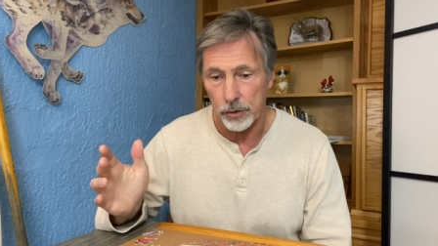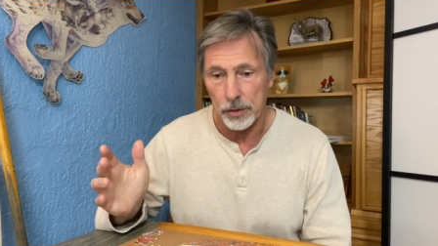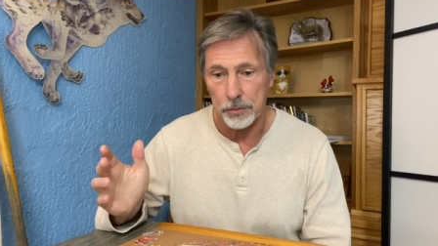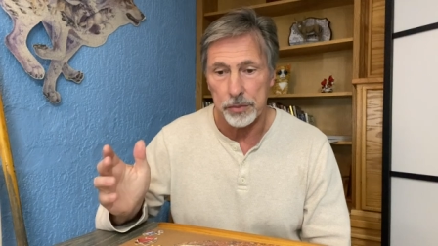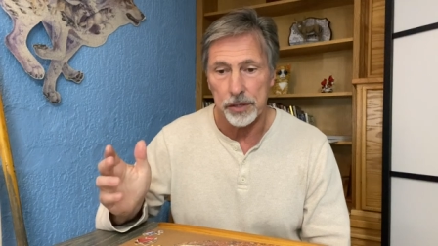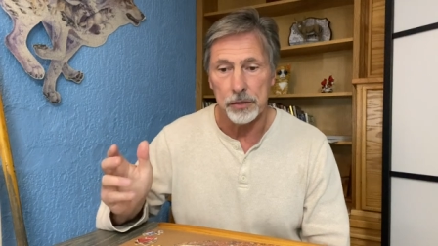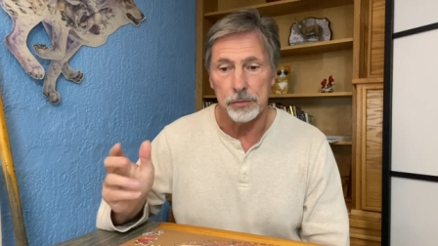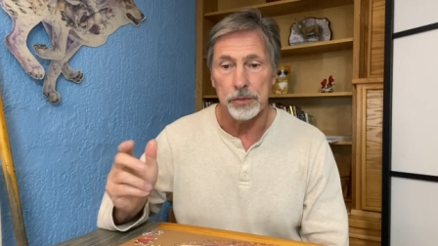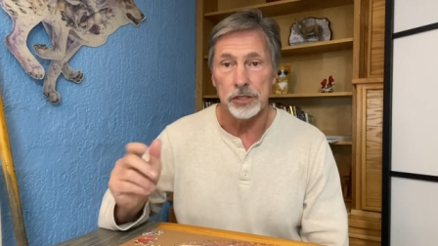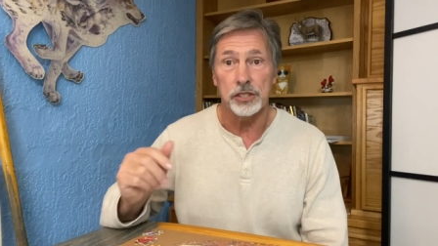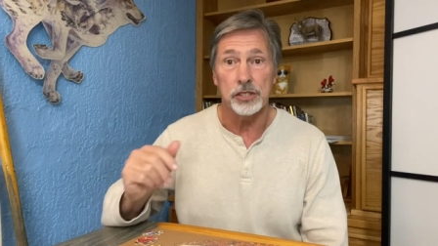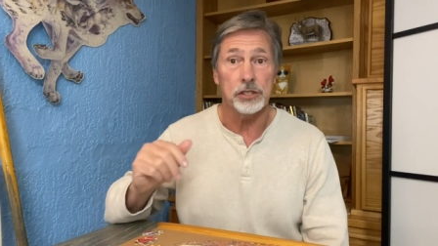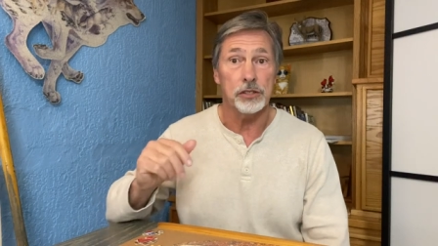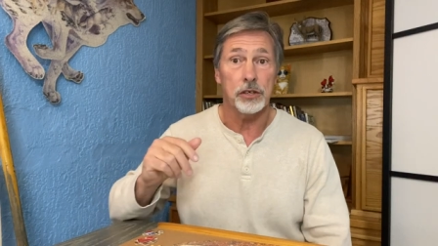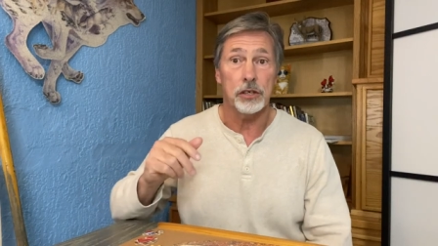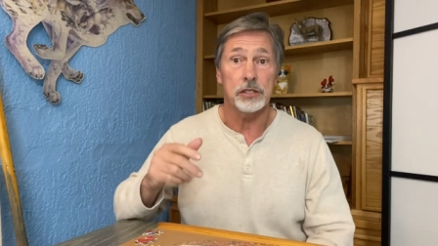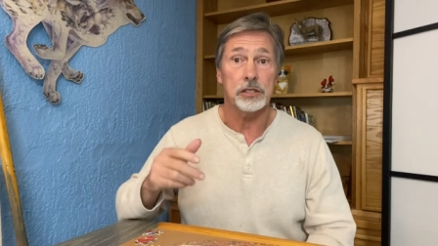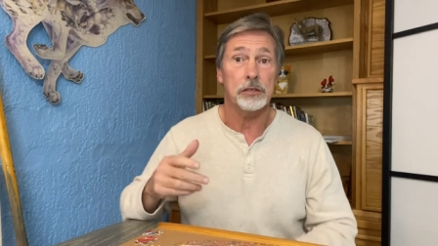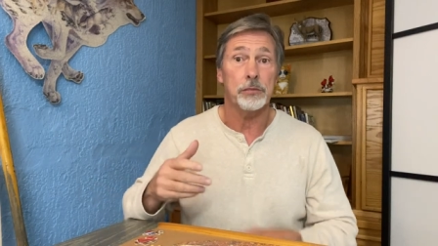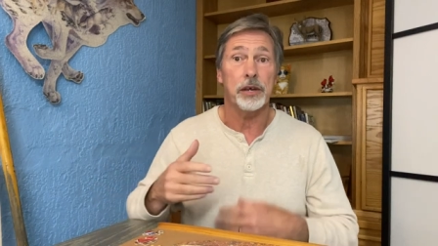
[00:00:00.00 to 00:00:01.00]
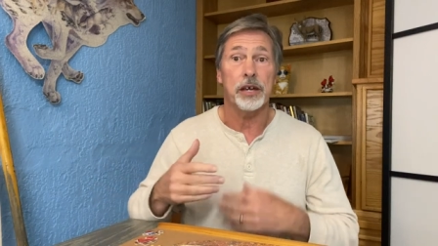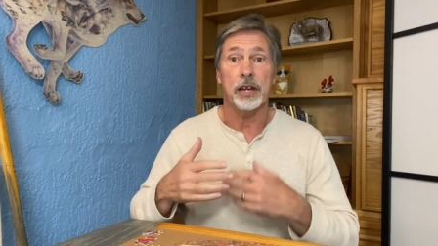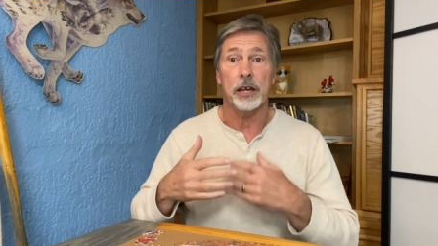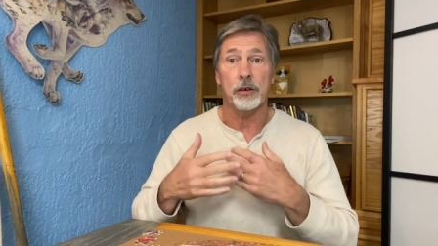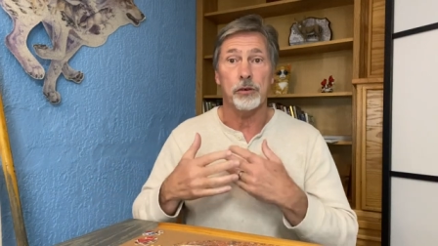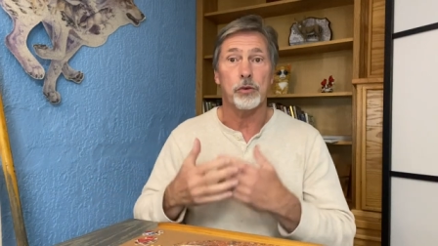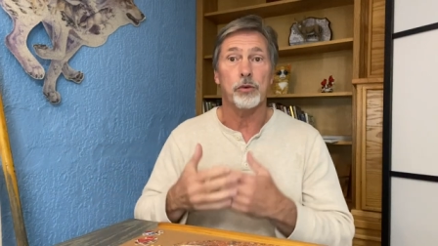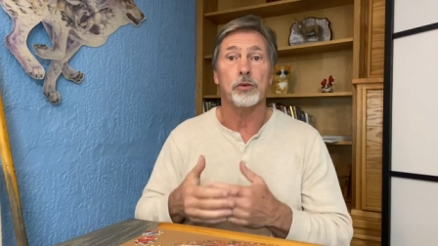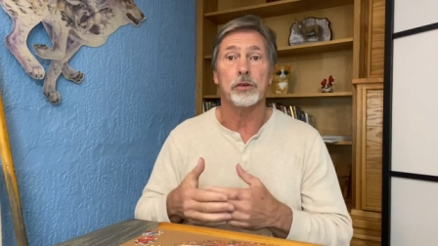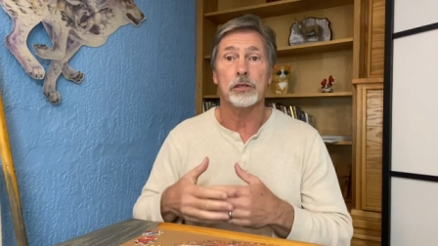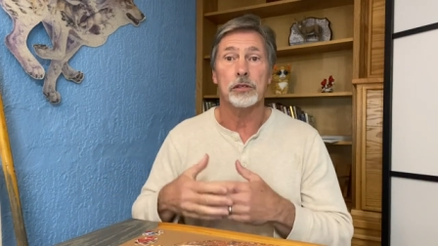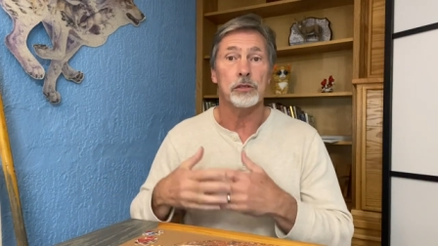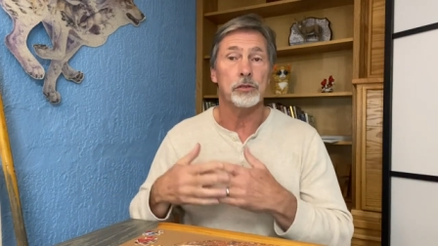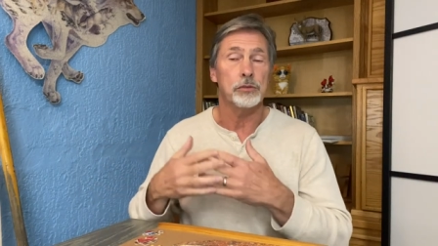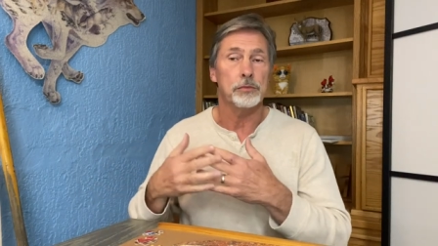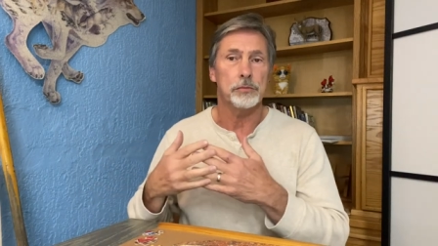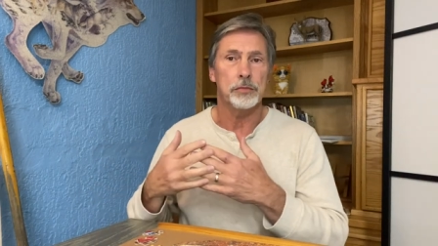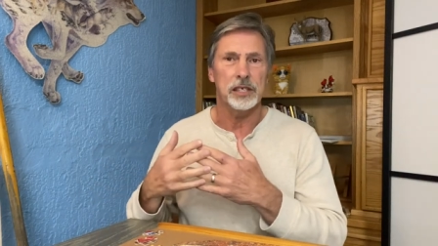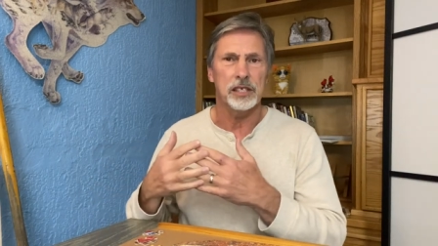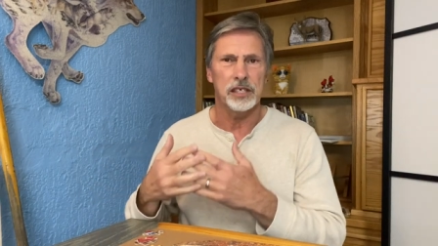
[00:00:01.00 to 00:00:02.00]
up here, but she talks about how corn
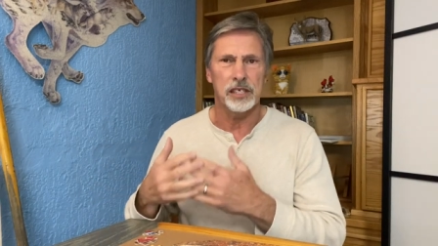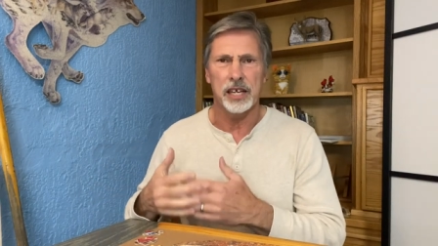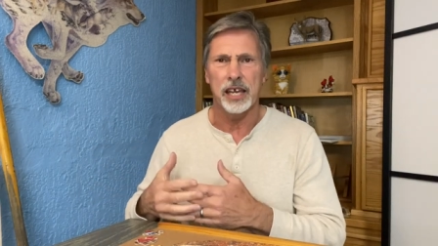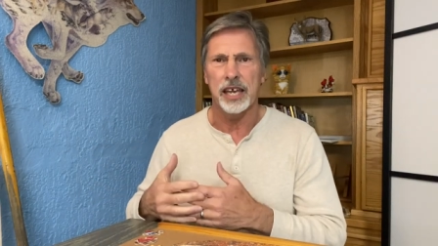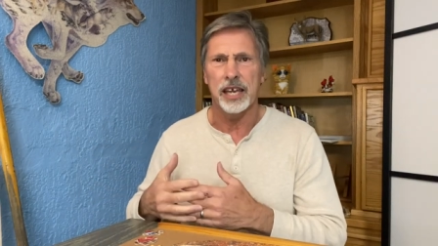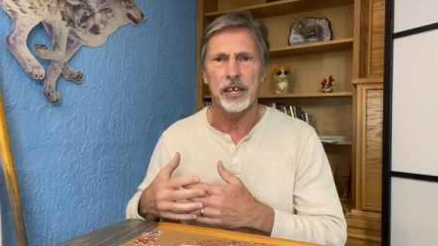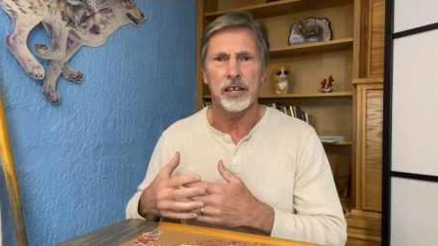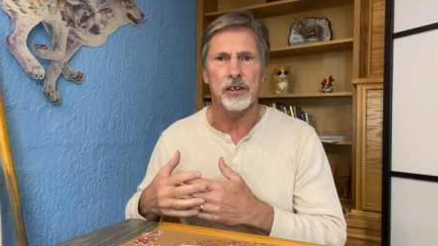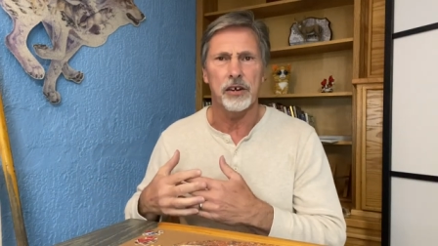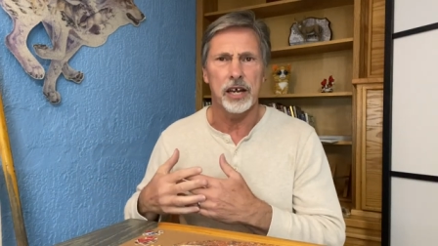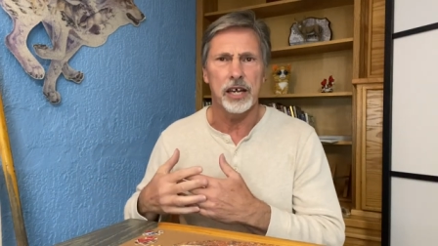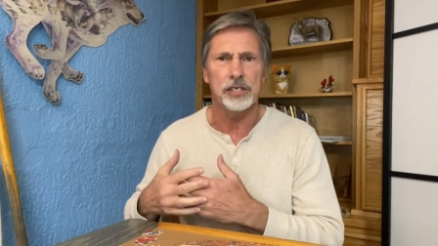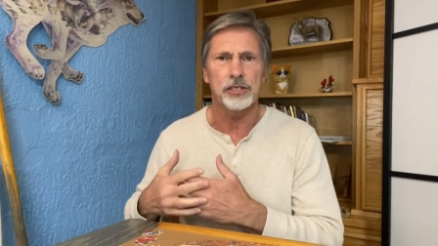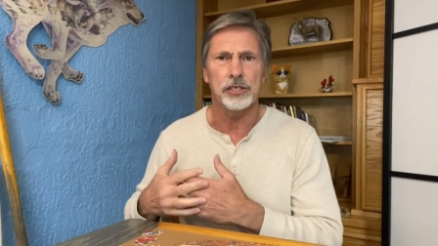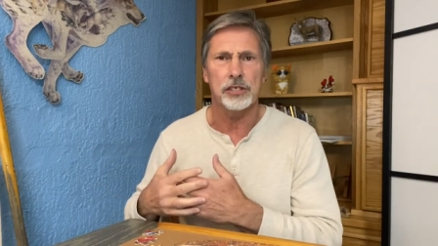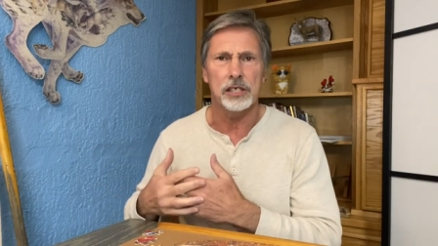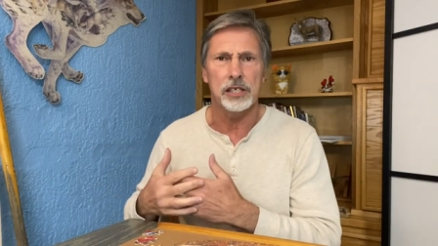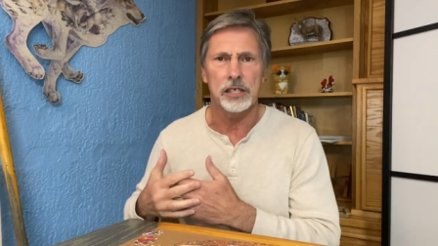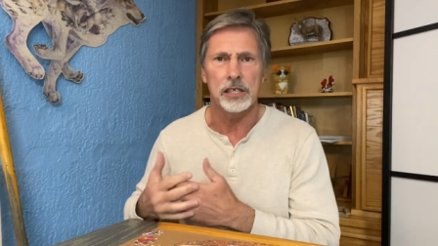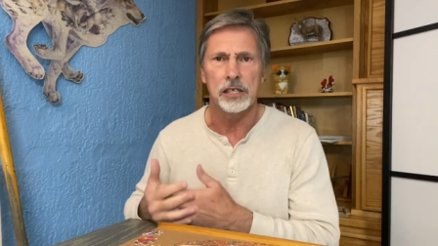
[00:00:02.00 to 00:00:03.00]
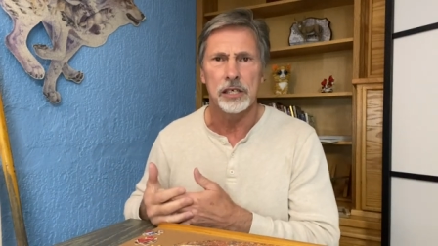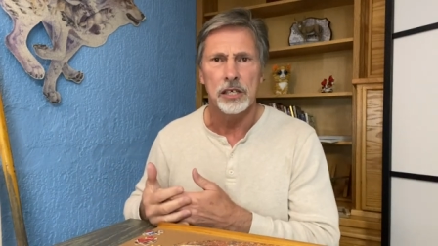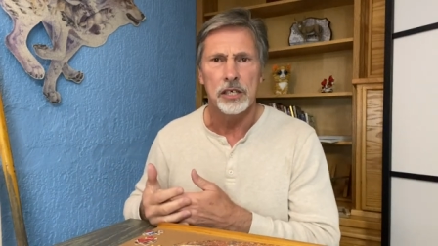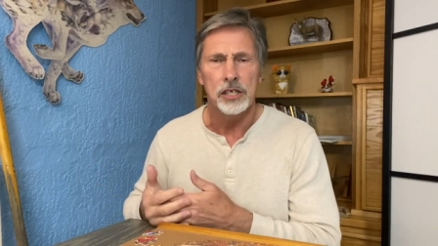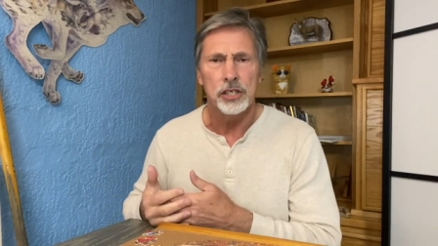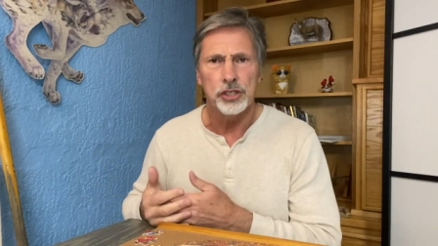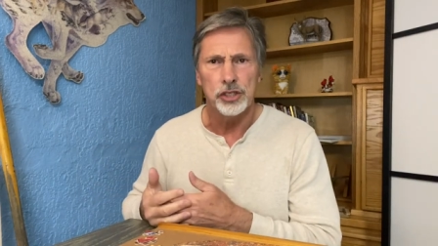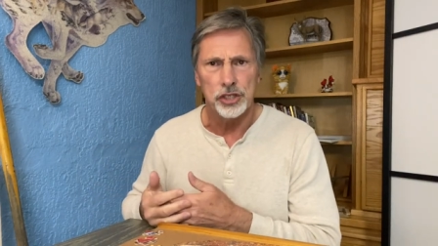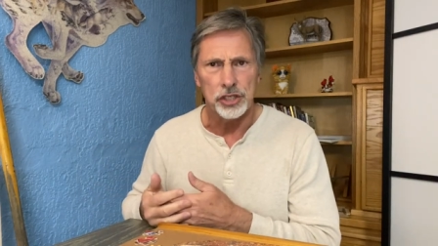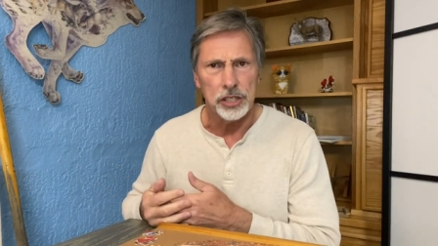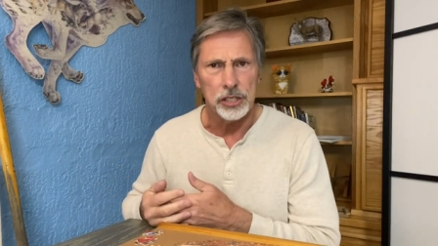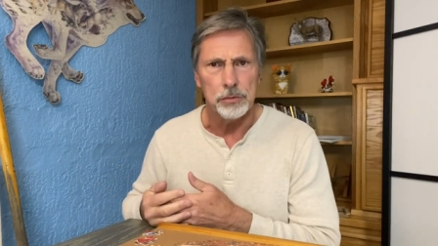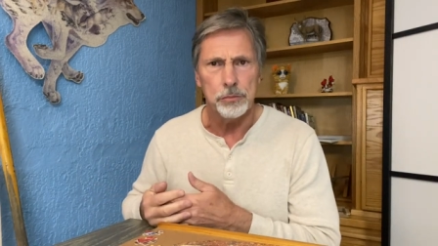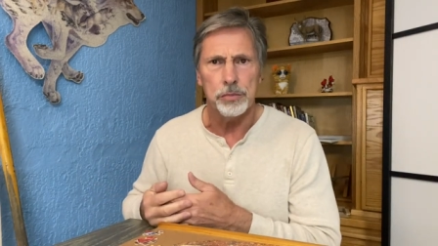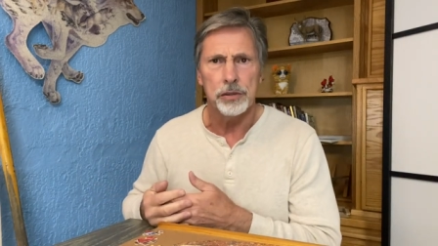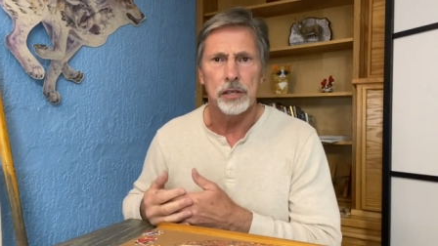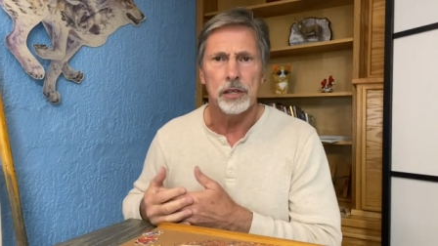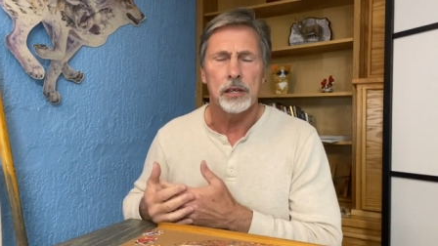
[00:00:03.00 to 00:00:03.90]
gluten meal and egg are actually cheap,